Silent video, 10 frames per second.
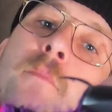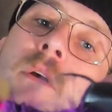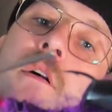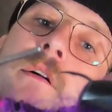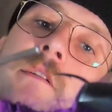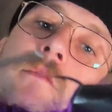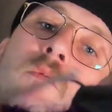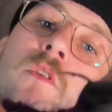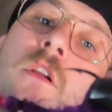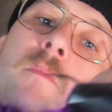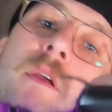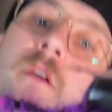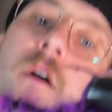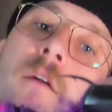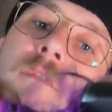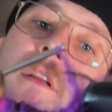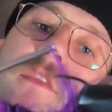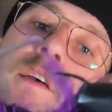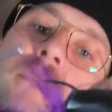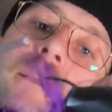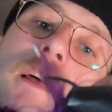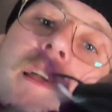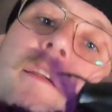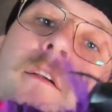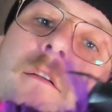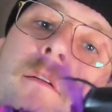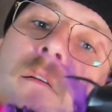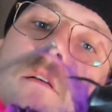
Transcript: because we're going to be covering this later.